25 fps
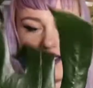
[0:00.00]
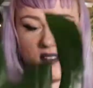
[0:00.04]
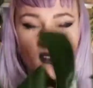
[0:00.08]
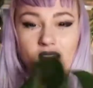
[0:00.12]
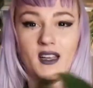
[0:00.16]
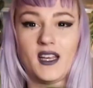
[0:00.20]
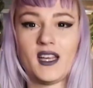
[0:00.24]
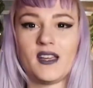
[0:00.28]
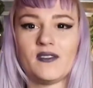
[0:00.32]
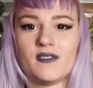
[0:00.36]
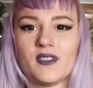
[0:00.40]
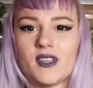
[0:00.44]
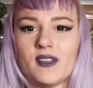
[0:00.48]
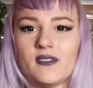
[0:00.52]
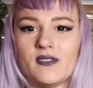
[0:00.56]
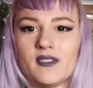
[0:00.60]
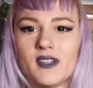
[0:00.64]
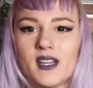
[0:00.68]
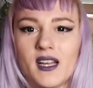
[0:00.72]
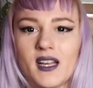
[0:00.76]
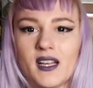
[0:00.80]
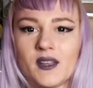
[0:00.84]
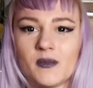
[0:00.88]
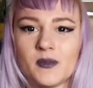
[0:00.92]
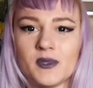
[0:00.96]
I've never
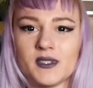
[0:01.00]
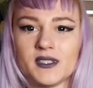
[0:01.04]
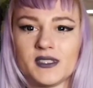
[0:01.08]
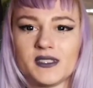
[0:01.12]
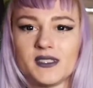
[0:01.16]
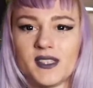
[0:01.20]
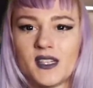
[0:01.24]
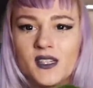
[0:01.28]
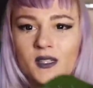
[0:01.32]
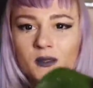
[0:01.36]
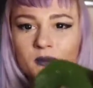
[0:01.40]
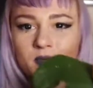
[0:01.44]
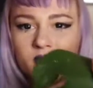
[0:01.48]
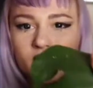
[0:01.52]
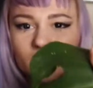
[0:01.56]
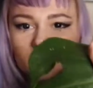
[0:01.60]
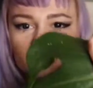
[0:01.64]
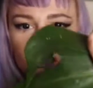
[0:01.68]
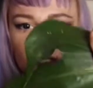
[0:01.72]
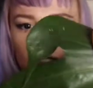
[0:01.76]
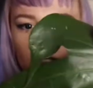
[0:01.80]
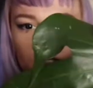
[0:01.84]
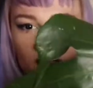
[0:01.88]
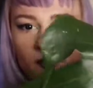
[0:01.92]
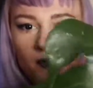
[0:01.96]
had Monstera with
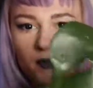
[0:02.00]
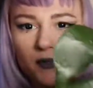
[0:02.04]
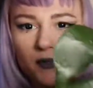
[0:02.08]
such a